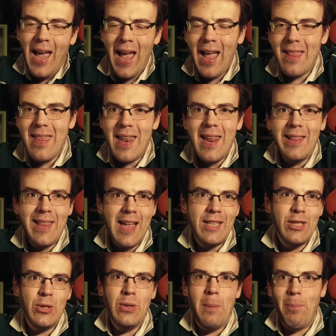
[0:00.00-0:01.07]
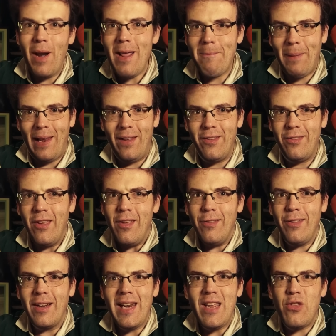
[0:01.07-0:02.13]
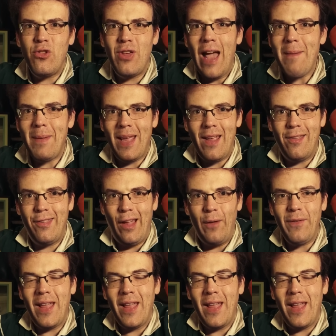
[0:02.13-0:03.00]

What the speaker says: and then it led to the brake balance suddenly jamming itself,